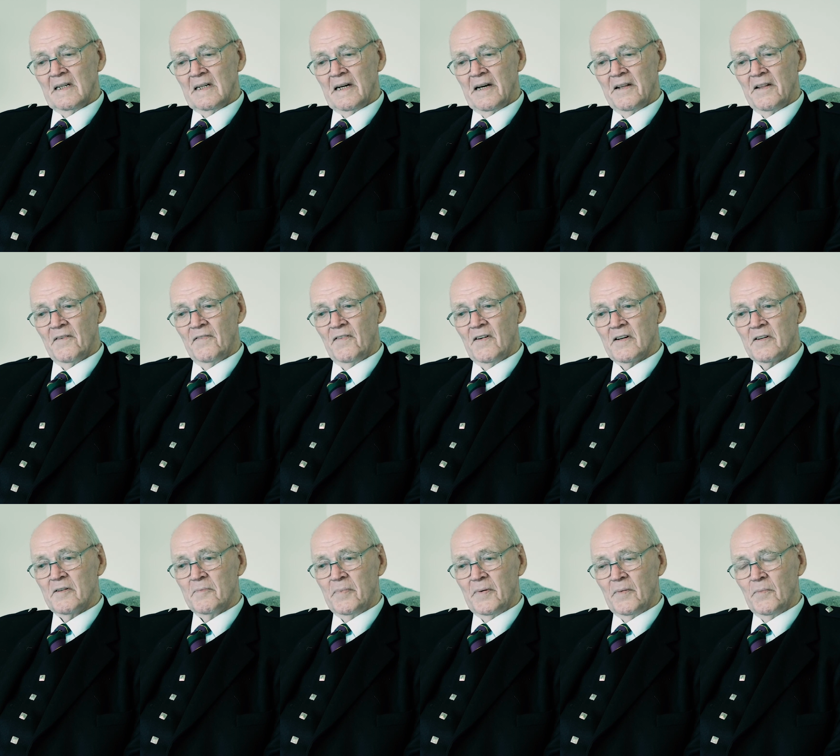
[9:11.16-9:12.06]

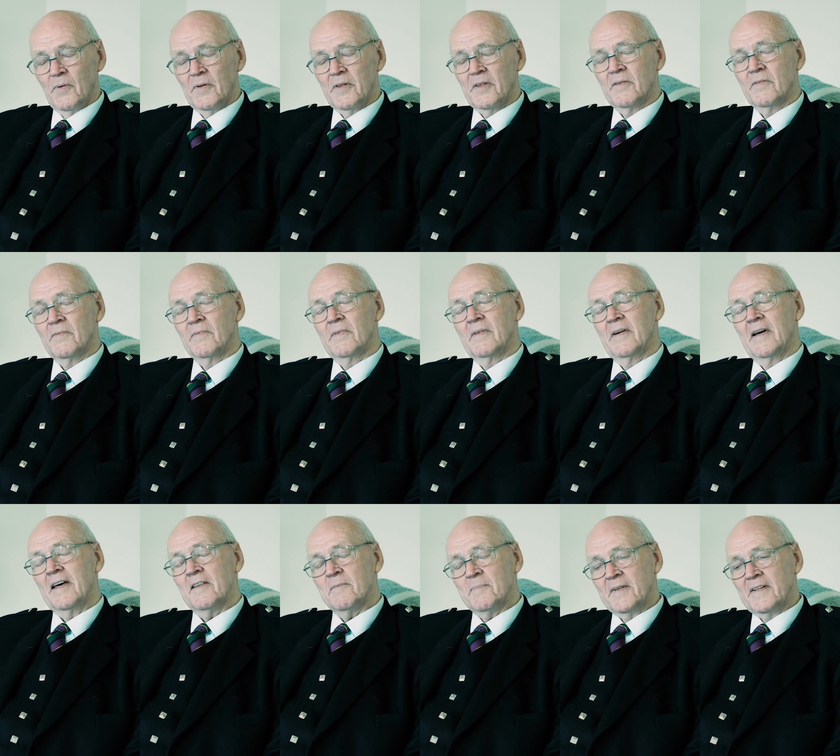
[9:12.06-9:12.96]

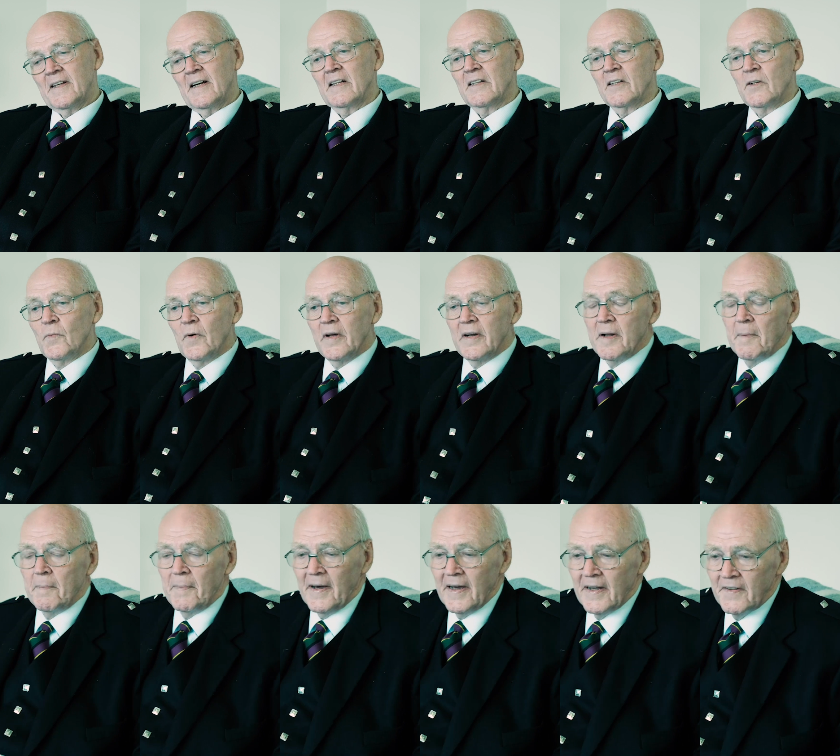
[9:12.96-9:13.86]
8th Battalion went to
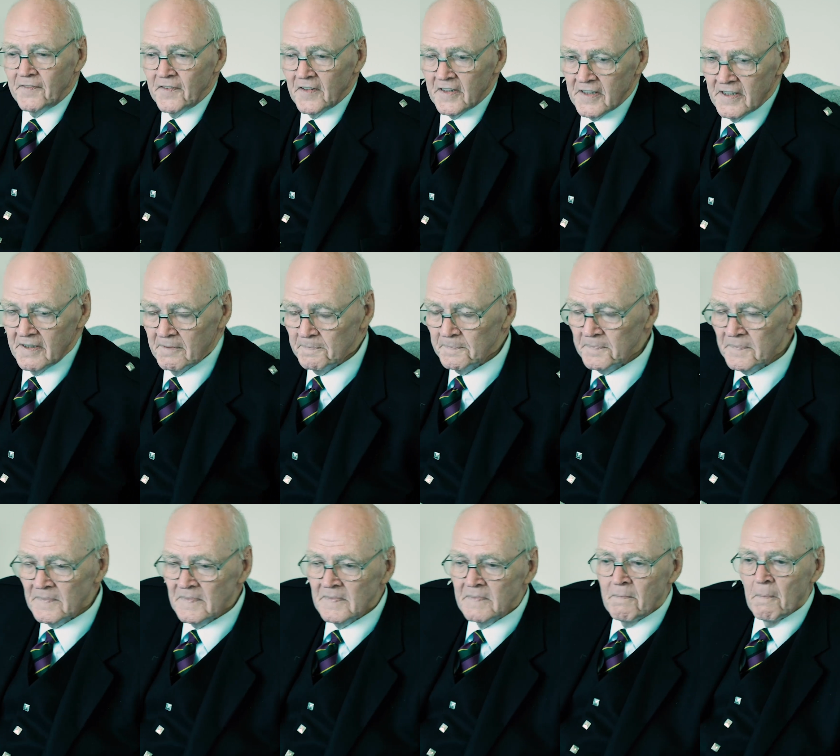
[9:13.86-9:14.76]
Bedford
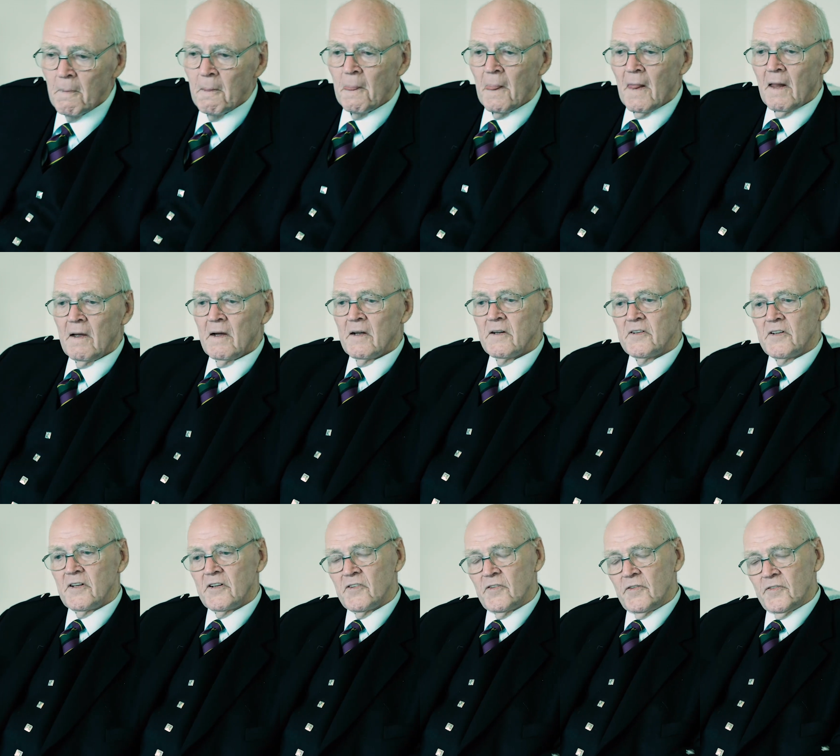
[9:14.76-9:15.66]

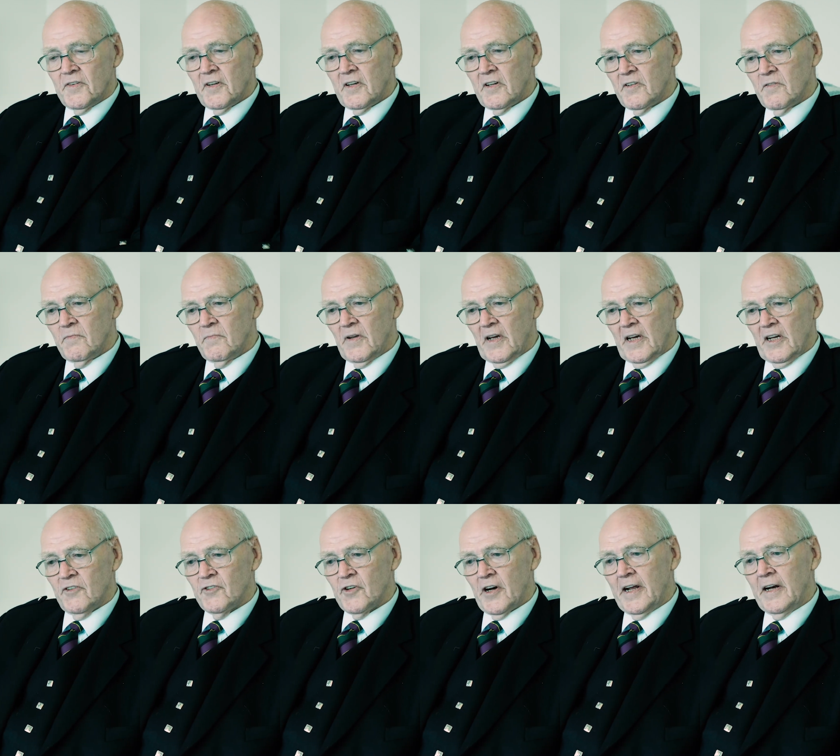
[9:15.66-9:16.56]

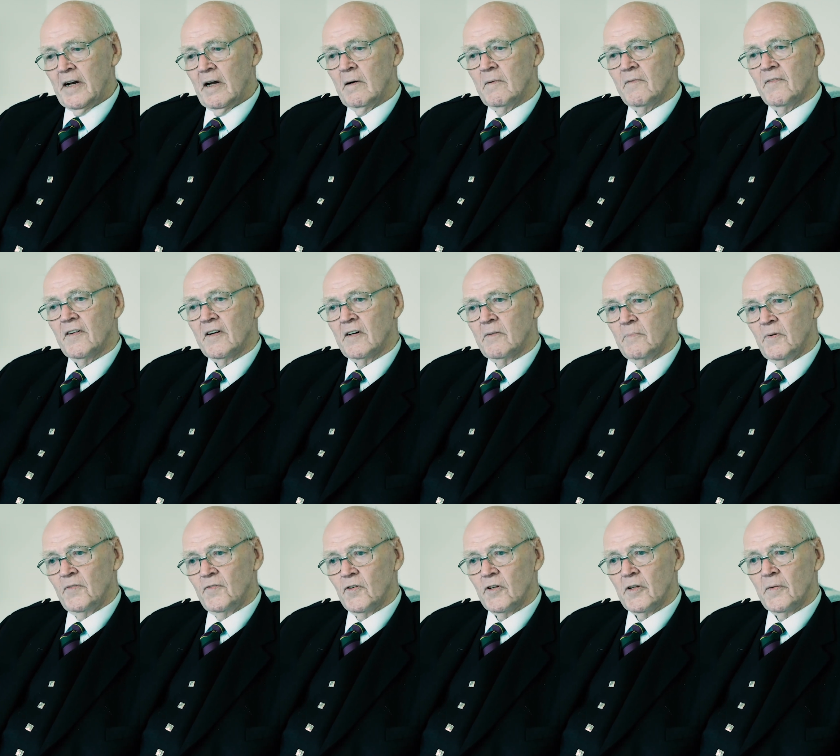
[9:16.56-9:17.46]
to train up
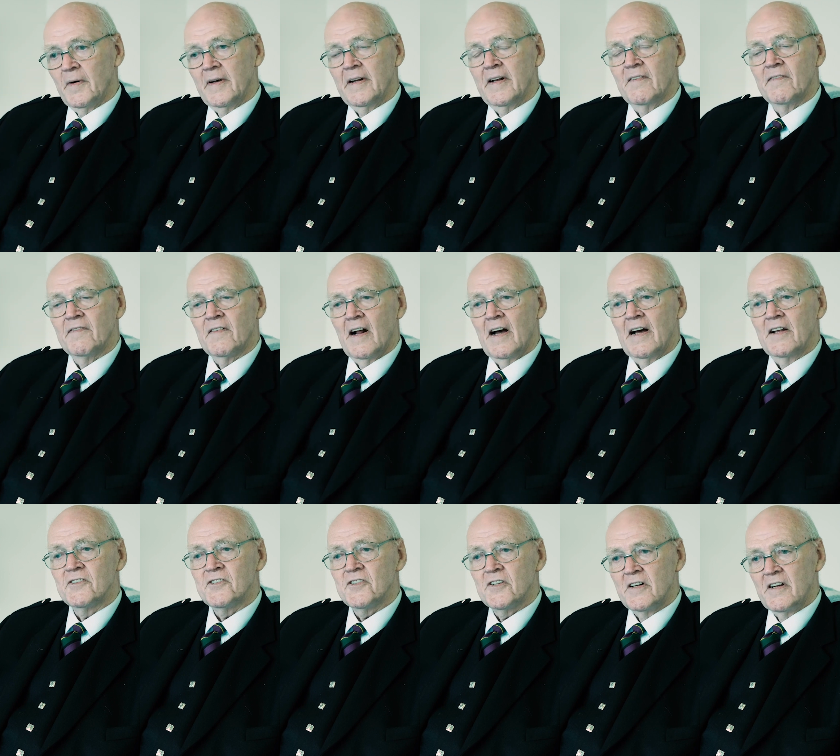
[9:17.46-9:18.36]
before they went to
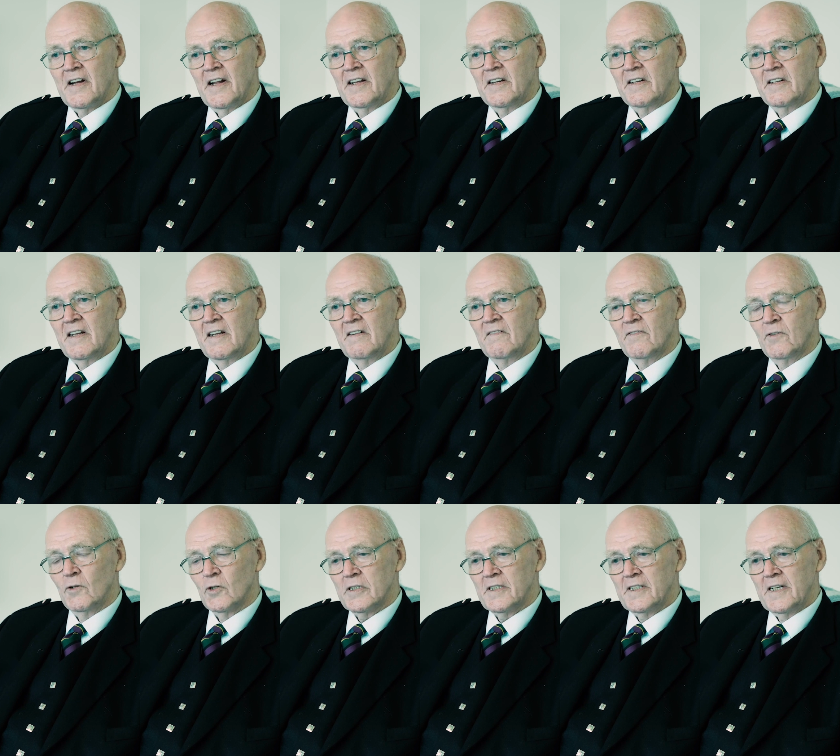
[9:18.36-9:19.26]
France in
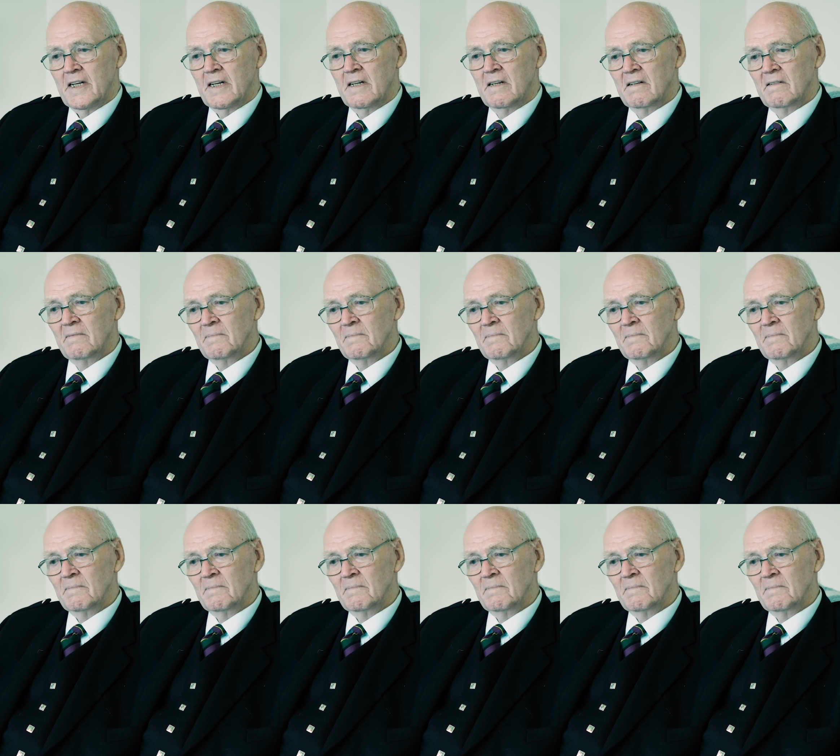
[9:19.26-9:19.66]
1914,